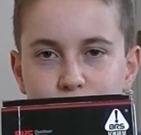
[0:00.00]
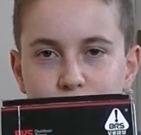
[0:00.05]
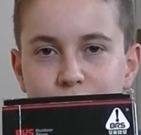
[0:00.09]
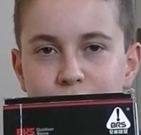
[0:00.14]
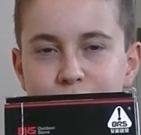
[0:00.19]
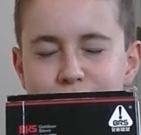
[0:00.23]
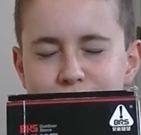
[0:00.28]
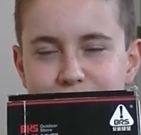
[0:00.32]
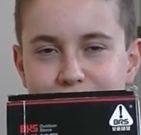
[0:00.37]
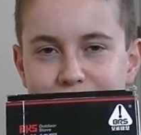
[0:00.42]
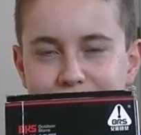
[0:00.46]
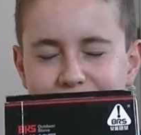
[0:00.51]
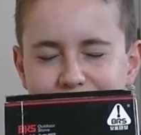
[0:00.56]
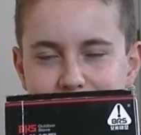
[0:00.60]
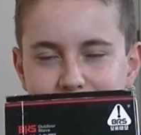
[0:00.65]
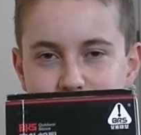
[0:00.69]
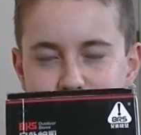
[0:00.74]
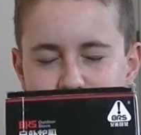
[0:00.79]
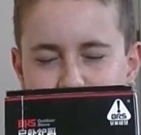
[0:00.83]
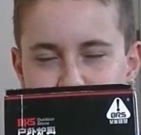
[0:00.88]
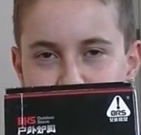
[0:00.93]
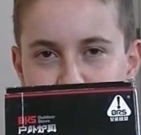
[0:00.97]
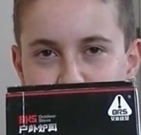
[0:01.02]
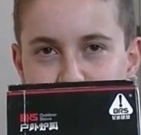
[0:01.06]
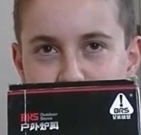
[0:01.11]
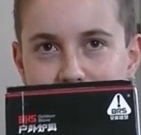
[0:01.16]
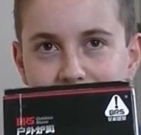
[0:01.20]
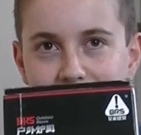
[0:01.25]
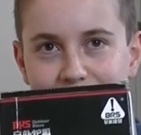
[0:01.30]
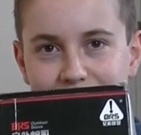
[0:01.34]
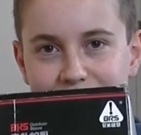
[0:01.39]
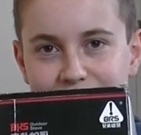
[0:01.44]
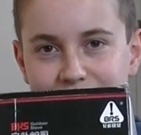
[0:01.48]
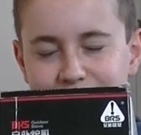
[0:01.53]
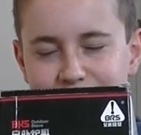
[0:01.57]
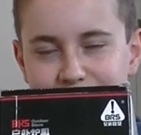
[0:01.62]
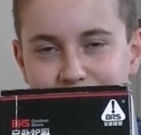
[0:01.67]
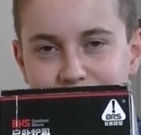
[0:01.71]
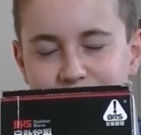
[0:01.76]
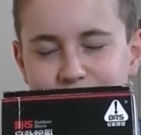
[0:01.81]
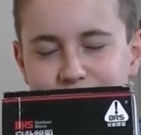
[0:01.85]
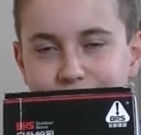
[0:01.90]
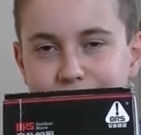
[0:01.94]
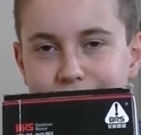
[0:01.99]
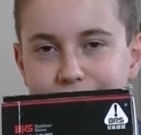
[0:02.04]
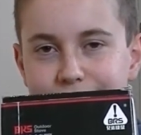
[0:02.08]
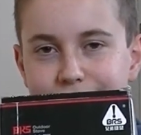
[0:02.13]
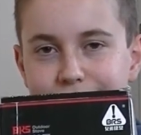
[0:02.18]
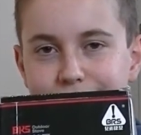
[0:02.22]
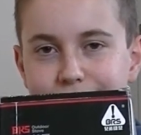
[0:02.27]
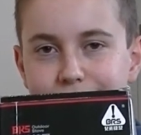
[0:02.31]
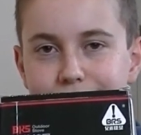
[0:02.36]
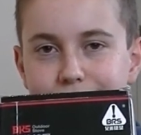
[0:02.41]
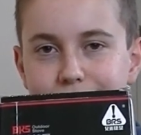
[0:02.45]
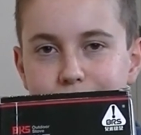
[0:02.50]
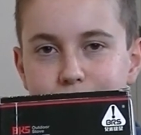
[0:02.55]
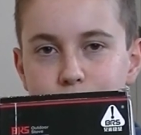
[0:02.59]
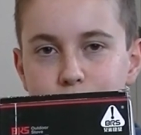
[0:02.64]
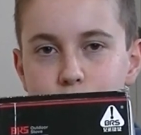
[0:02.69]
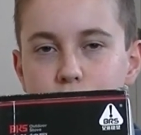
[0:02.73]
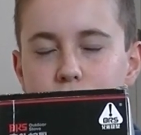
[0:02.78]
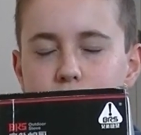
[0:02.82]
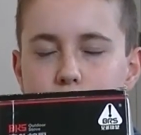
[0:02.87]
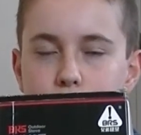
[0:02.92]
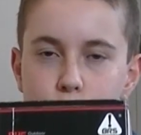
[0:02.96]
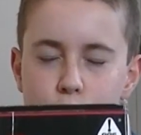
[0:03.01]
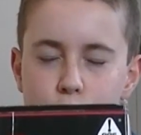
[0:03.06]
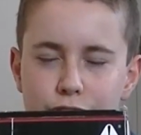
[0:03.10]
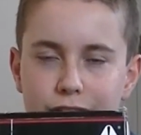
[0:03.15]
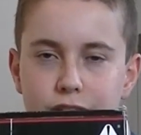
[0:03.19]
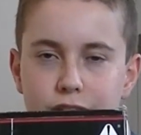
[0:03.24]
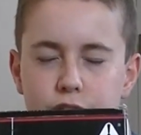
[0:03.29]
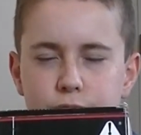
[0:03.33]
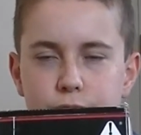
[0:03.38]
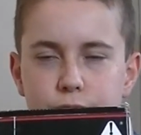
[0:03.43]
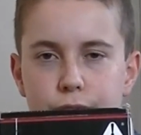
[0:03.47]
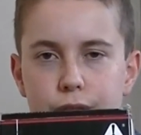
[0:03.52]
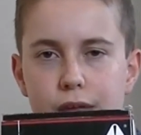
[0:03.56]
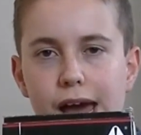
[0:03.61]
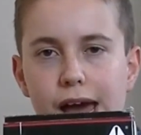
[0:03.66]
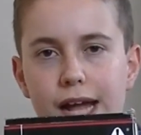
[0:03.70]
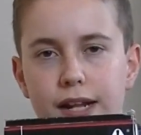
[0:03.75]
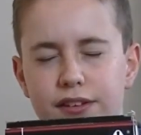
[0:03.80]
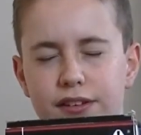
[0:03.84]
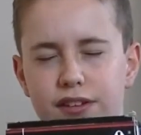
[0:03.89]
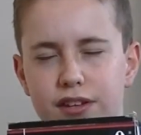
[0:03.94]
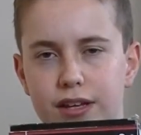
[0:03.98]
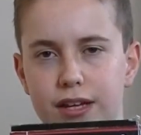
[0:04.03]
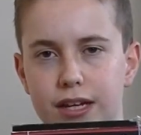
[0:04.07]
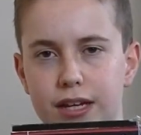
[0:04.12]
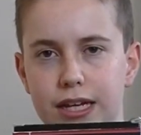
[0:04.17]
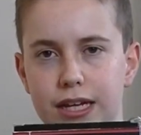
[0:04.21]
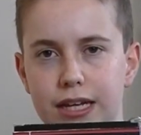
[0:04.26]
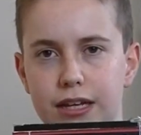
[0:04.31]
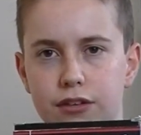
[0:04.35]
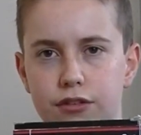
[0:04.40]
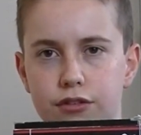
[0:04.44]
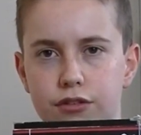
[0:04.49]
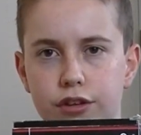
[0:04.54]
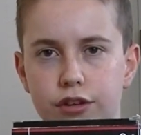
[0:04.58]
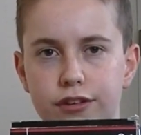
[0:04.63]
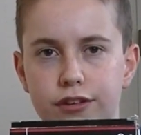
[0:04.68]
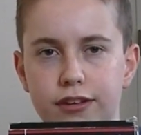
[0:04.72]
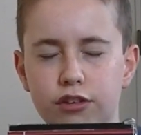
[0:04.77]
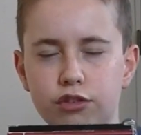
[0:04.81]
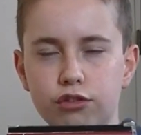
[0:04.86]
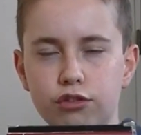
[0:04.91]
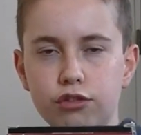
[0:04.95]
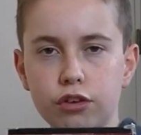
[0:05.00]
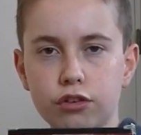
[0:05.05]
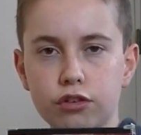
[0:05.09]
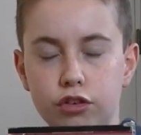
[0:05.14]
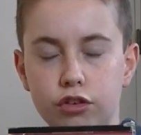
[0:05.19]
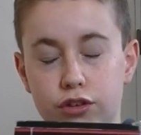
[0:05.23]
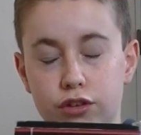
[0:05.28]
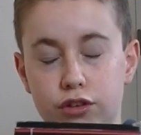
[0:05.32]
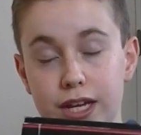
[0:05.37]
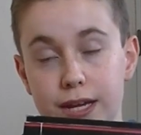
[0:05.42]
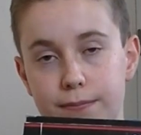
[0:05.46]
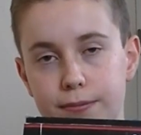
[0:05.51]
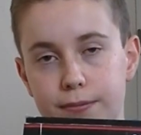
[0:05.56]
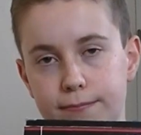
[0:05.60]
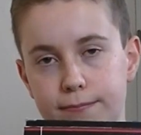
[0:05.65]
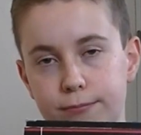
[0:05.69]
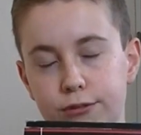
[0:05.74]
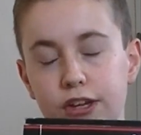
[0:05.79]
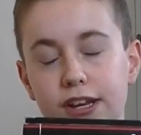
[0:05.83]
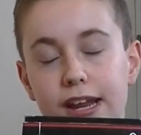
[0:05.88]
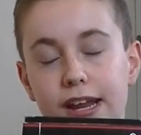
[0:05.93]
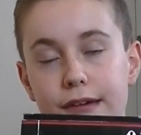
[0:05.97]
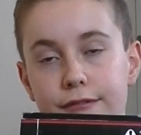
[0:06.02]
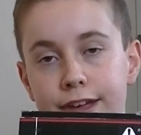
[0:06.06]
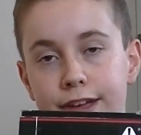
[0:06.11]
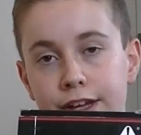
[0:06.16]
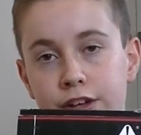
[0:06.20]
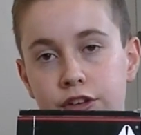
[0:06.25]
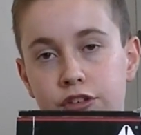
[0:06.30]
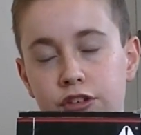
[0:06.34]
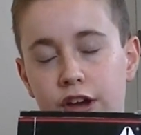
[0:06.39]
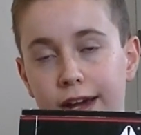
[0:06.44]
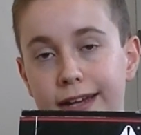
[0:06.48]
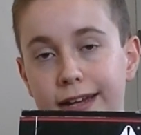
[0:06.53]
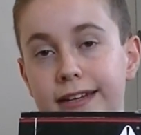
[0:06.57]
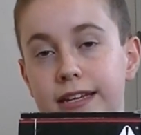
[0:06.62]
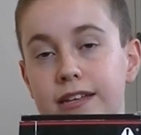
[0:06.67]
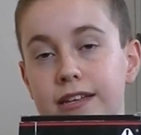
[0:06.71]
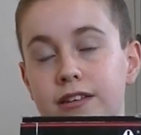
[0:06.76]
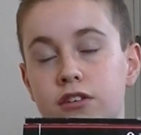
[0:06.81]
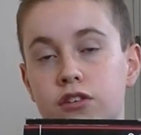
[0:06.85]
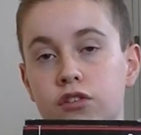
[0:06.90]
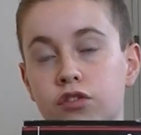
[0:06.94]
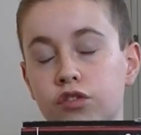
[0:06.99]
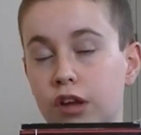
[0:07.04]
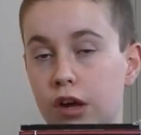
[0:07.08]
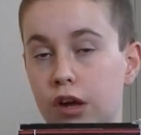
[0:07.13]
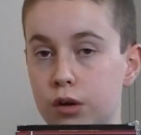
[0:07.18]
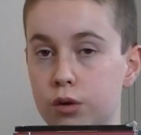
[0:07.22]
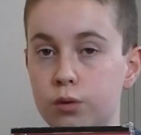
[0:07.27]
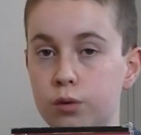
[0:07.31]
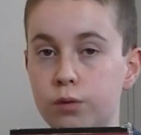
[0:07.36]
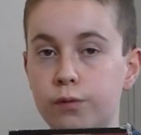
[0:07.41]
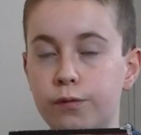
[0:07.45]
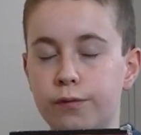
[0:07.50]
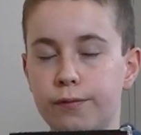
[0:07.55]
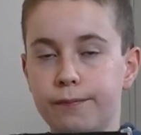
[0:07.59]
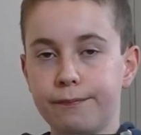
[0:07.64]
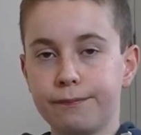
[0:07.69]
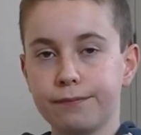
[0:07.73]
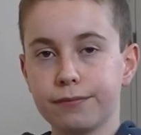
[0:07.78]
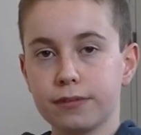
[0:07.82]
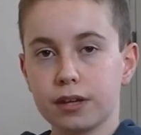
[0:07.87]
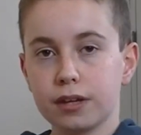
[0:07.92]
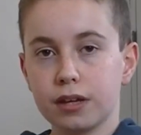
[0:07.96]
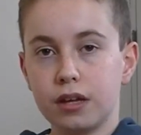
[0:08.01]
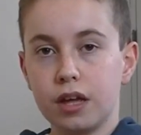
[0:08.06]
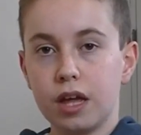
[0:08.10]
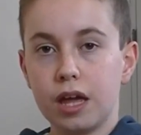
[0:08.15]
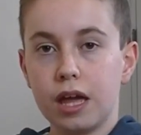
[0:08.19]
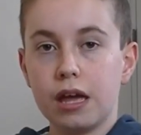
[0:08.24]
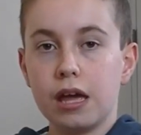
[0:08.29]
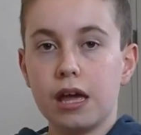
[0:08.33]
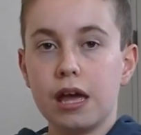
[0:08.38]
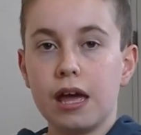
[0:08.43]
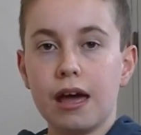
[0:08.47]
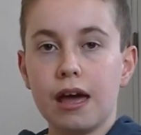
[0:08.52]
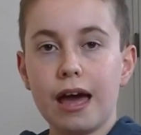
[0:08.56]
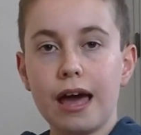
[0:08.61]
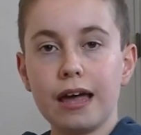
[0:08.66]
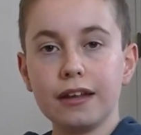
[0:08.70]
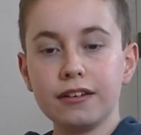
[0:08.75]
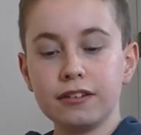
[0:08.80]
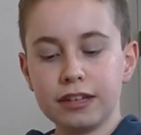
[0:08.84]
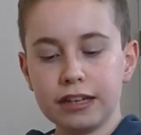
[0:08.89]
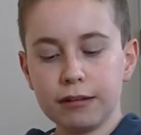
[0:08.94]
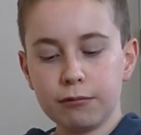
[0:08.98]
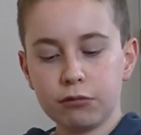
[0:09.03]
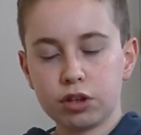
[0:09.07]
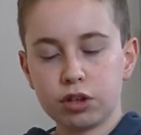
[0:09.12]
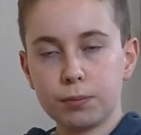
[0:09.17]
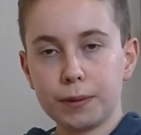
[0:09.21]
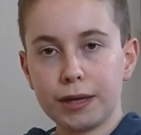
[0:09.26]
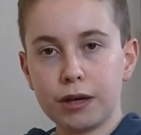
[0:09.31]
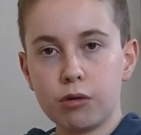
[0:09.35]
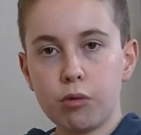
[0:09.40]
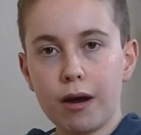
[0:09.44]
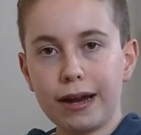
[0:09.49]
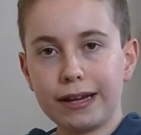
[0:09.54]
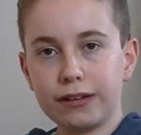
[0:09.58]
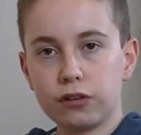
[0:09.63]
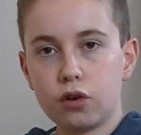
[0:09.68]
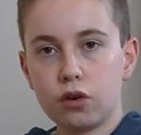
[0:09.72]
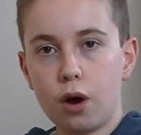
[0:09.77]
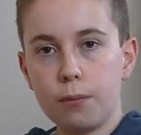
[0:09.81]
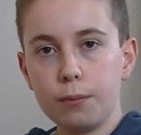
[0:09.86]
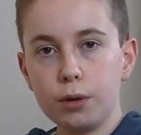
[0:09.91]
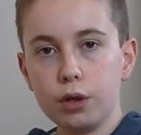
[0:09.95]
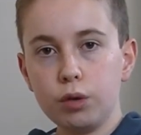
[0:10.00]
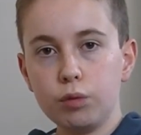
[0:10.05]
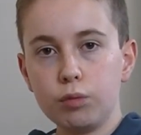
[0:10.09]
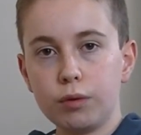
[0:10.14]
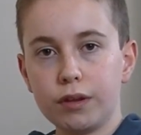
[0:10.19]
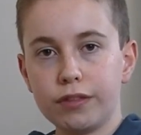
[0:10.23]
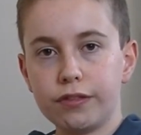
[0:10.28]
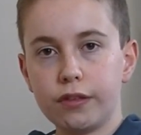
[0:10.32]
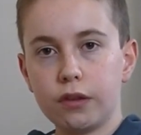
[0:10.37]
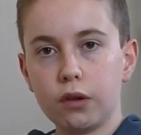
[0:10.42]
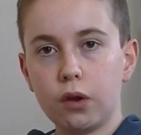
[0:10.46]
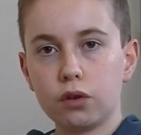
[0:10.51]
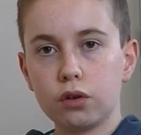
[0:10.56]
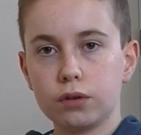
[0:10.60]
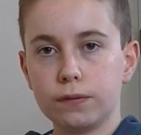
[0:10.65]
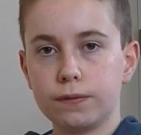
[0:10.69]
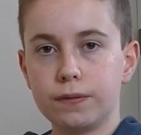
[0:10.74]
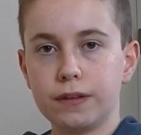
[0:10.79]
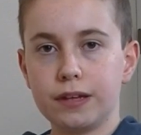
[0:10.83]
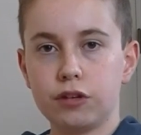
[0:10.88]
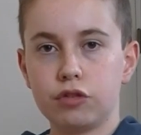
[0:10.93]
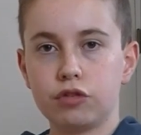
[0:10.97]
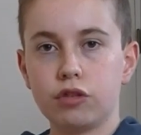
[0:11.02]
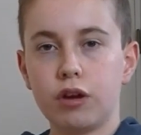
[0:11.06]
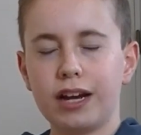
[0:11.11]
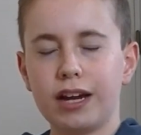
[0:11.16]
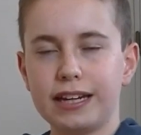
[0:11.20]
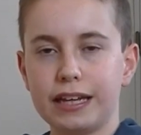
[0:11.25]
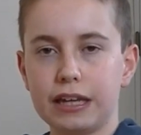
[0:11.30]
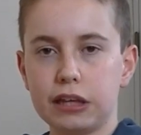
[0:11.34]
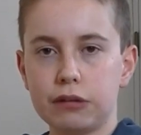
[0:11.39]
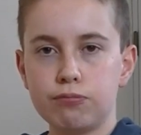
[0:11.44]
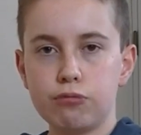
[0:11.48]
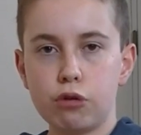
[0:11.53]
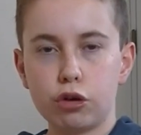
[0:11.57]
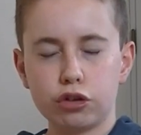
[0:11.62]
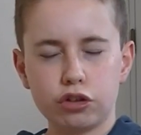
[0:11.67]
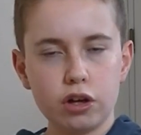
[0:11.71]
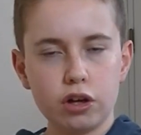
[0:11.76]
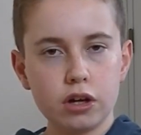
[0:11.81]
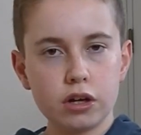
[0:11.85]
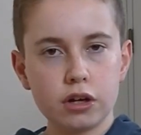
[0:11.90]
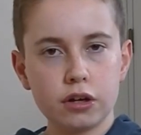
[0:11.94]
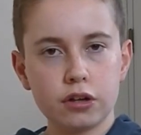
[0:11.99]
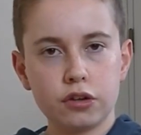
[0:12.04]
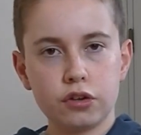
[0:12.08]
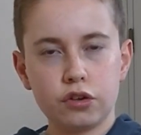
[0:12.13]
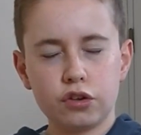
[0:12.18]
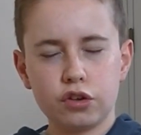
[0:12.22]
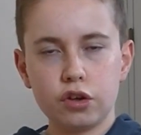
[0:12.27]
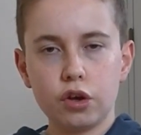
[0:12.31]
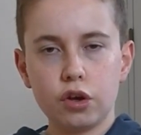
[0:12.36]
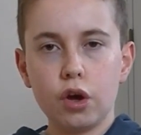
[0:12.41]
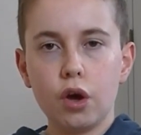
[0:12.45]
different names as well. The simple reason for that is that this is just a cheap, generic Chinese stove. As seems to be quite common with a lot of these Chinese products,